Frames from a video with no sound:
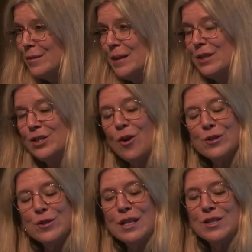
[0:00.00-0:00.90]
but it's
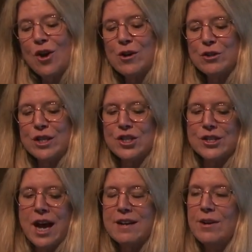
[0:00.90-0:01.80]
also, this song tradition is
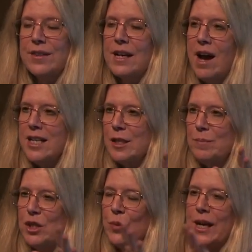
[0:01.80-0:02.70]
kind of on the cusp
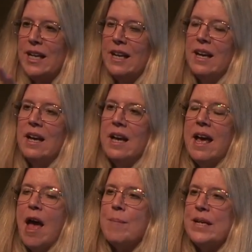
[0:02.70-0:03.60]
between
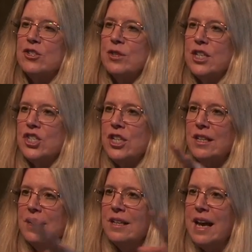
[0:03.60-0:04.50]
epic tradition,
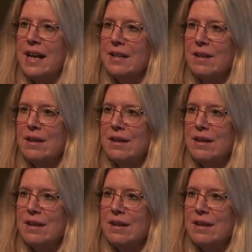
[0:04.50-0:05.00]
and